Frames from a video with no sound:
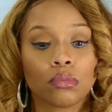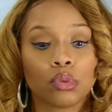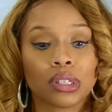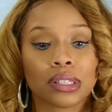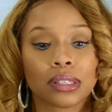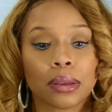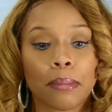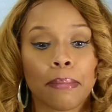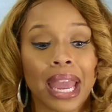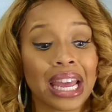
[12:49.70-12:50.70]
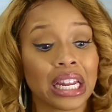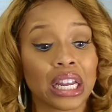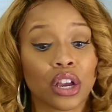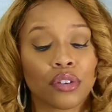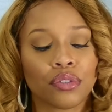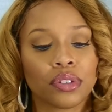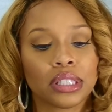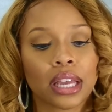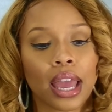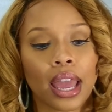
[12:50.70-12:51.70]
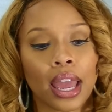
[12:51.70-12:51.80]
was man enough to